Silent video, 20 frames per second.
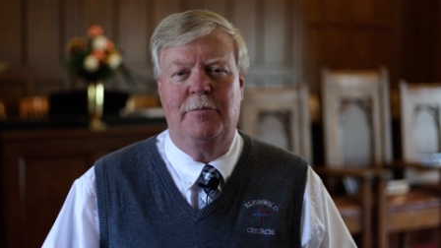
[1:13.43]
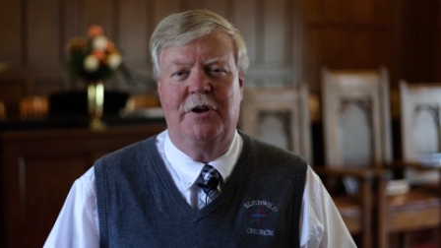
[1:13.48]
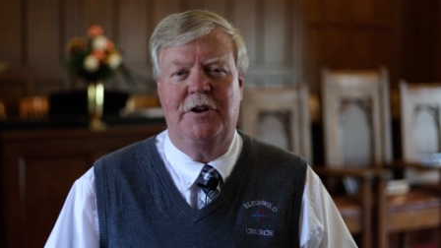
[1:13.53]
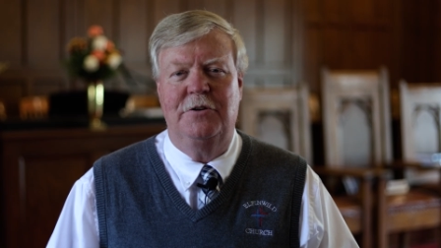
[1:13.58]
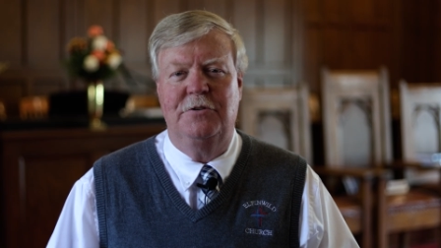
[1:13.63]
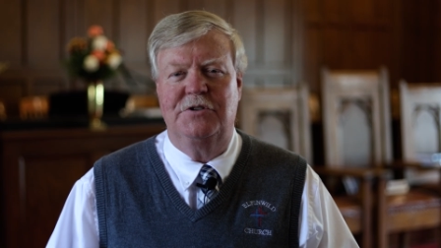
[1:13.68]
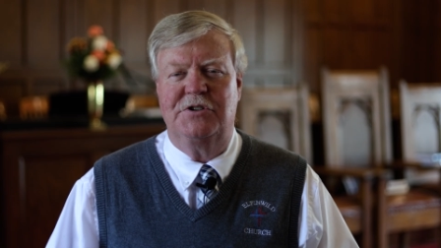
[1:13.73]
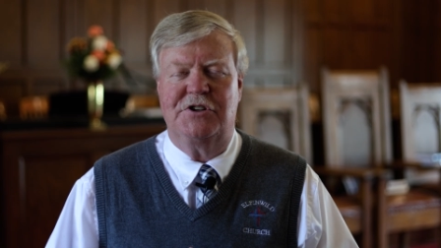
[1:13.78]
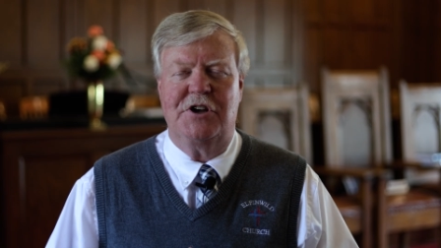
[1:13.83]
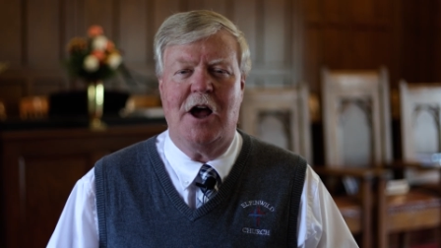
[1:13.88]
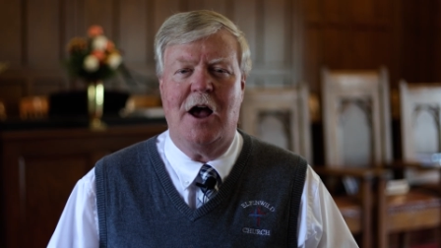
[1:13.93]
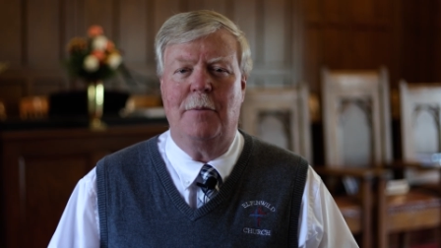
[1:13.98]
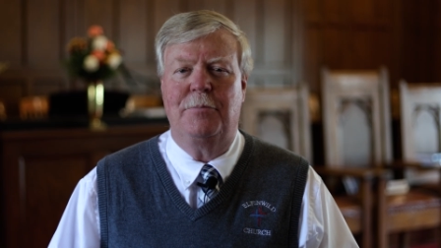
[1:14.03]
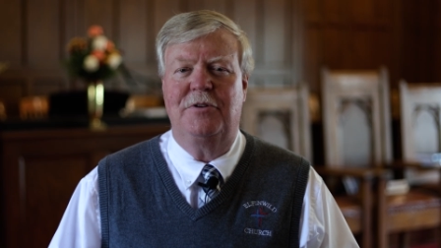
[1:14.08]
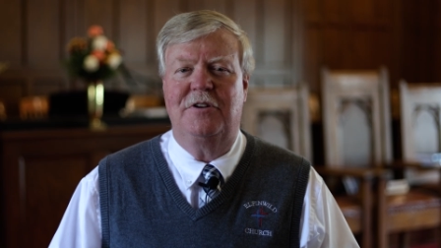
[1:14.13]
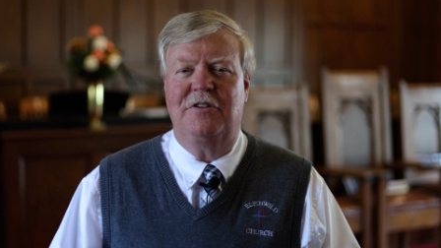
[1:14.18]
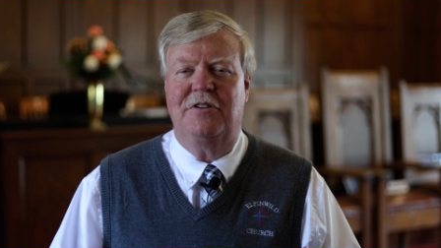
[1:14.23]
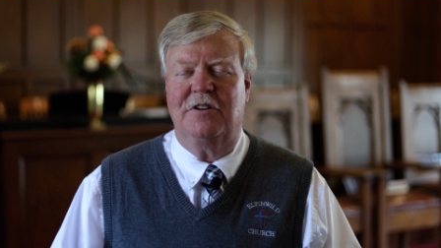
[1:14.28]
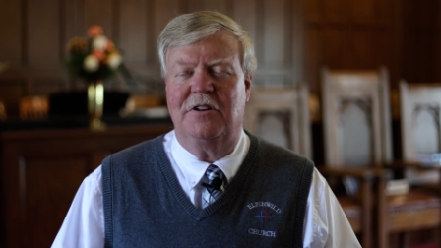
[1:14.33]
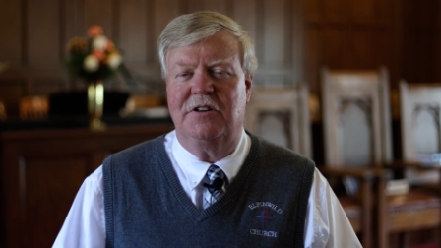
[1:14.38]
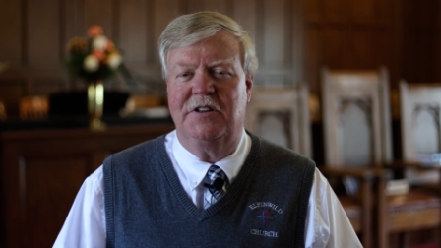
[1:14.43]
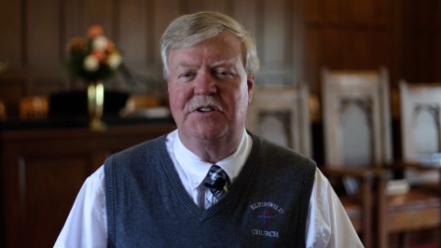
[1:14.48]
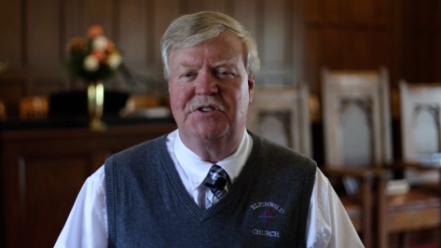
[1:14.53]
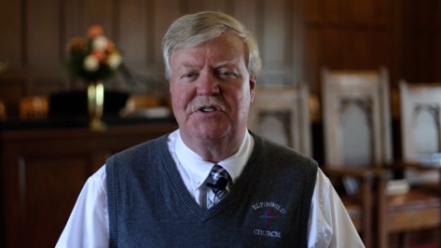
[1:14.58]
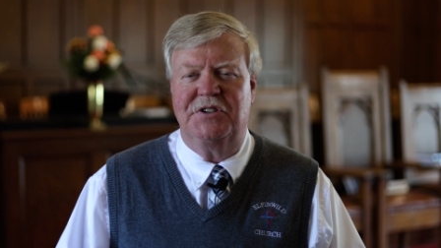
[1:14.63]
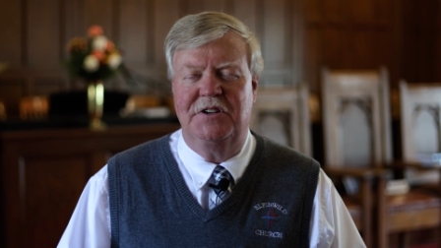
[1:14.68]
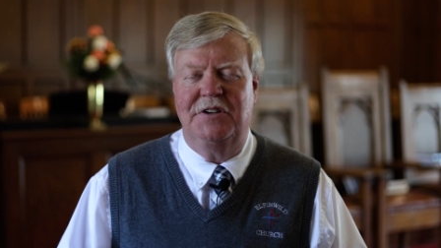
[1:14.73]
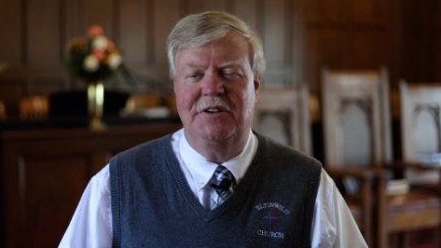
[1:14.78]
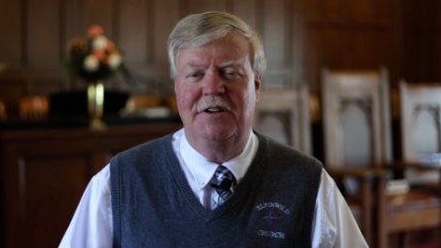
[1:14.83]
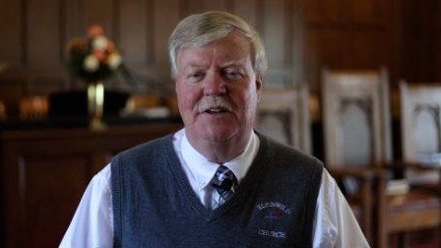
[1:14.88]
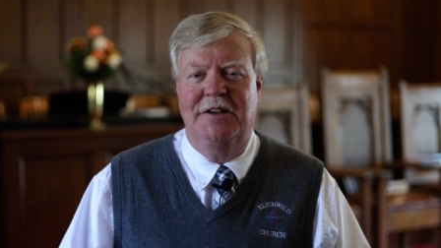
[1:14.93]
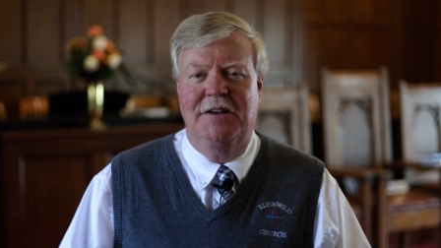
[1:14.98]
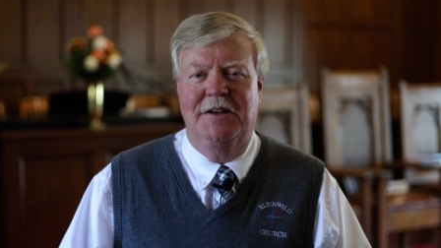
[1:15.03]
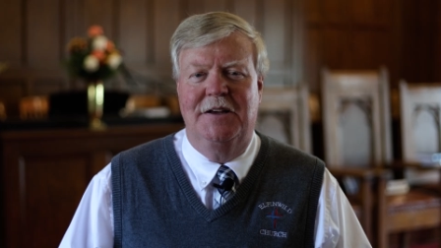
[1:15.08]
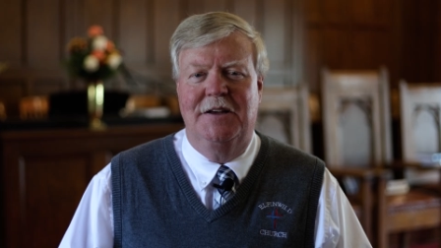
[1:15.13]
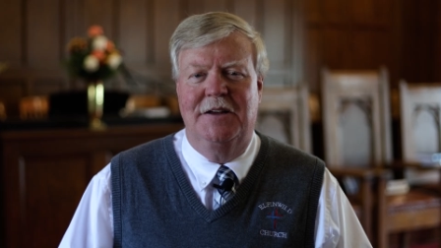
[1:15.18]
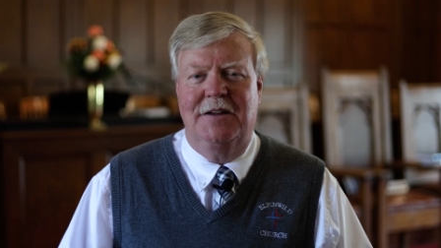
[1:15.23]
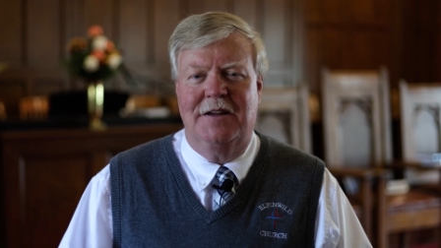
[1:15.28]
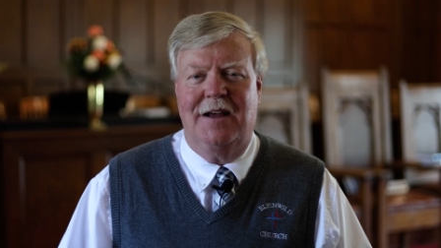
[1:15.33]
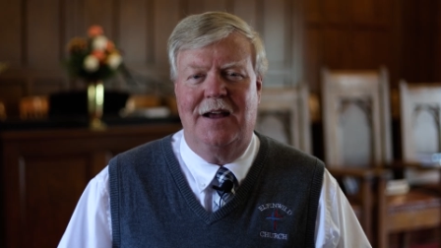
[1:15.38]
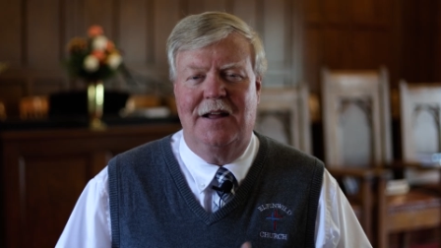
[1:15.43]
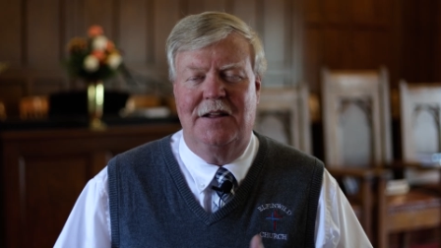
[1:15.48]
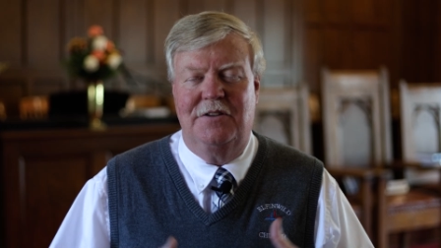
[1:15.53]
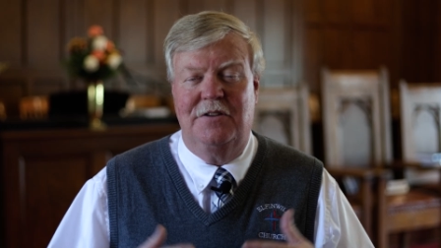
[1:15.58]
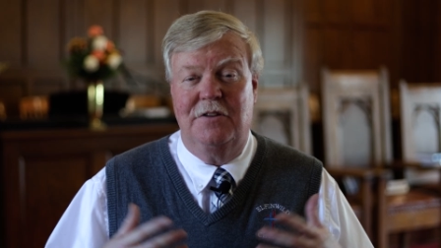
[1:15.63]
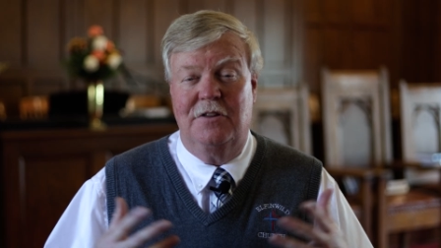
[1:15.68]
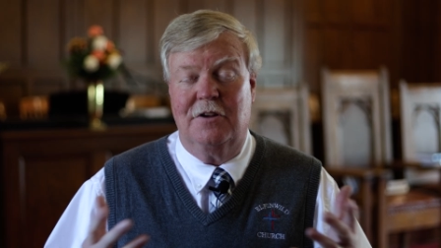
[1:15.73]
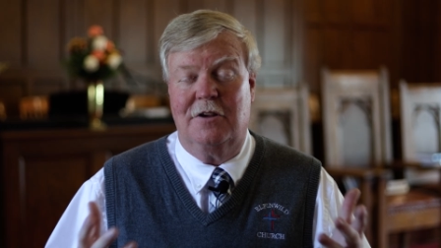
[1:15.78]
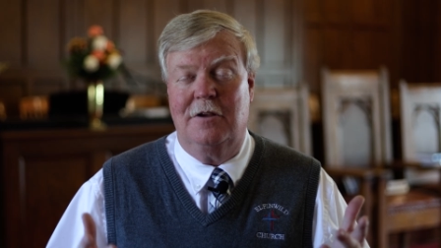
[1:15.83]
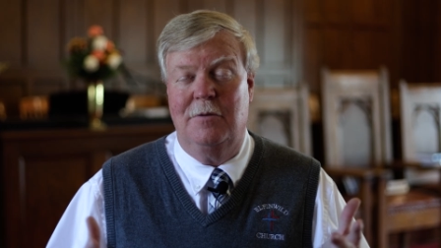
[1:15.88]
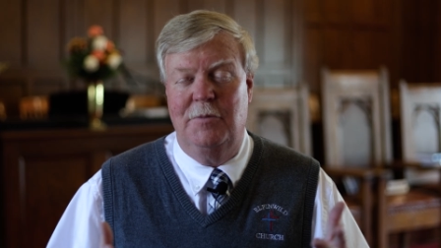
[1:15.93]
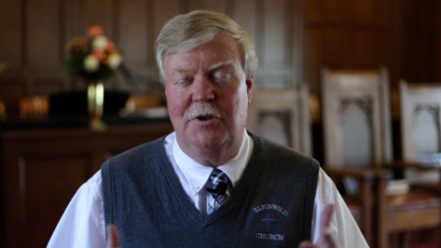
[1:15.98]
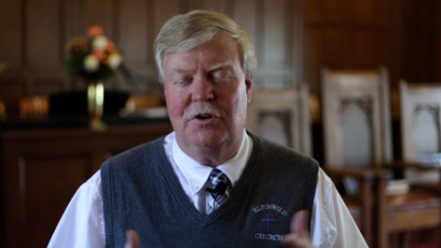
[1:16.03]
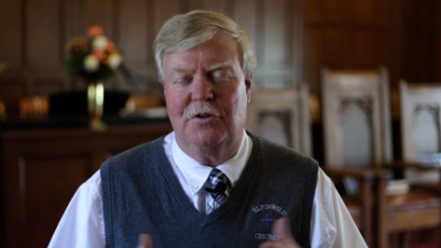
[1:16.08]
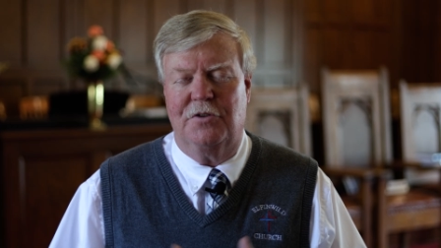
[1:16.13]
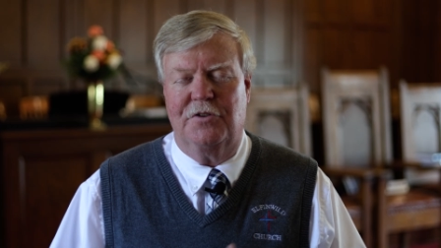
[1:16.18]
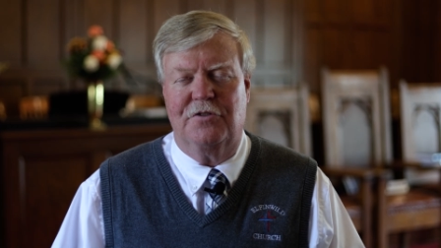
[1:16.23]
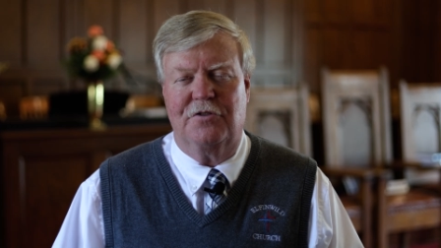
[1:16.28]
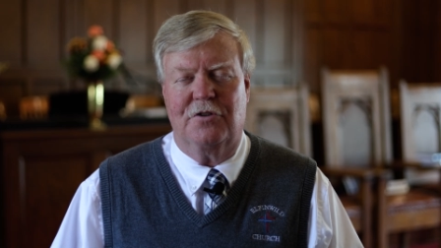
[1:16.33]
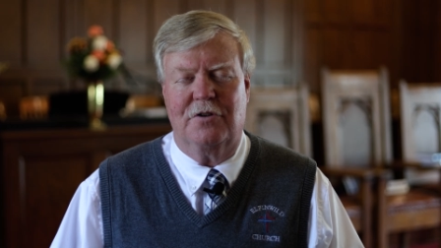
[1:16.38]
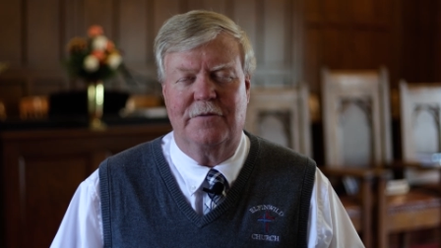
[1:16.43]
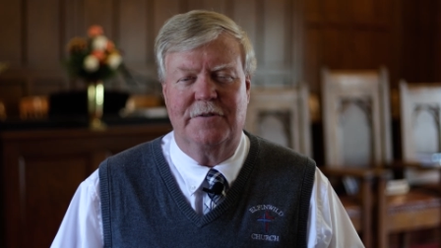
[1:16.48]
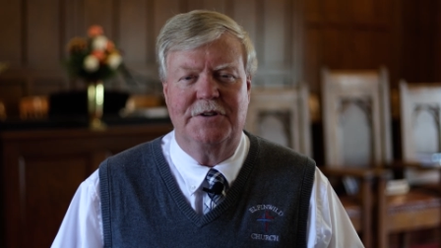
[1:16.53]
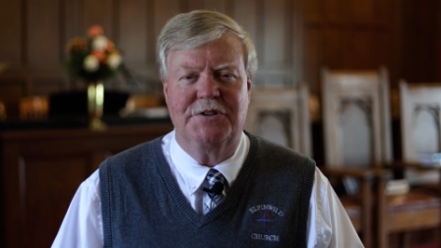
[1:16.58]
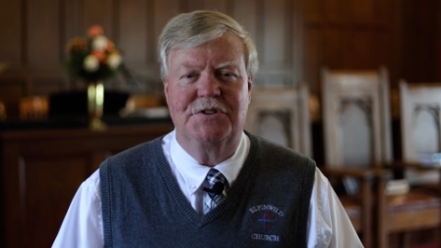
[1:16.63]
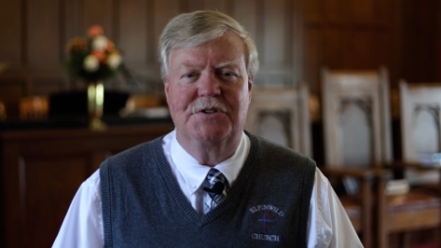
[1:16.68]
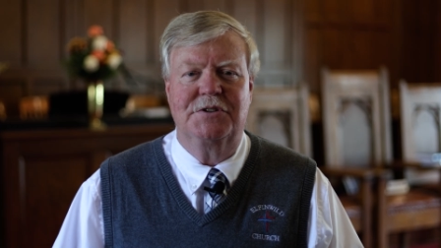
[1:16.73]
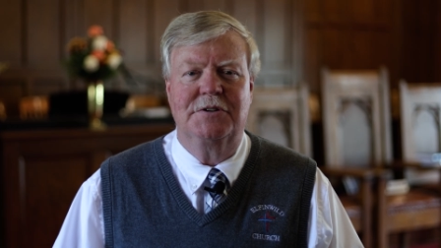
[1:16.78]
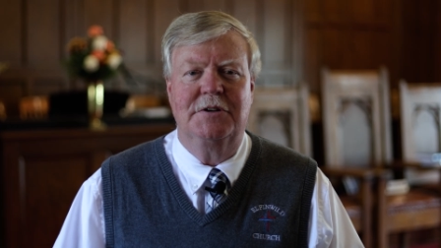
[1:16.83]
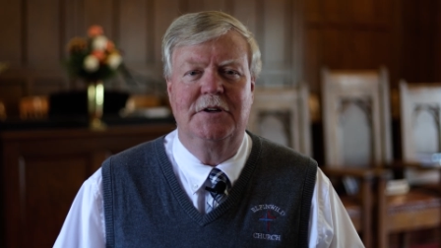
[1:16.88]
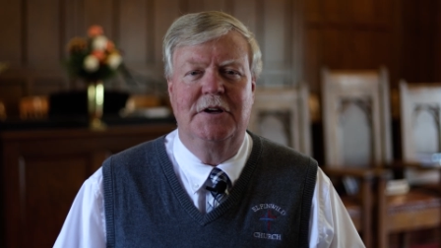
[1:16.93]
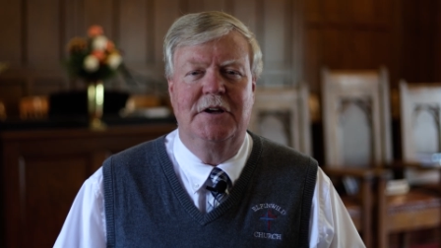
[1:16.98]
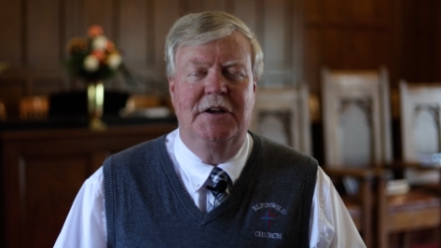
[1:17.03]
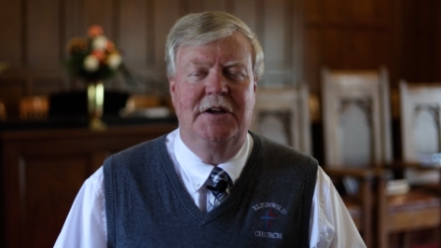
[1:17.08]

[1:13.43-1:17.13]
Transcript: but who stopped to listen uh, to the committal service.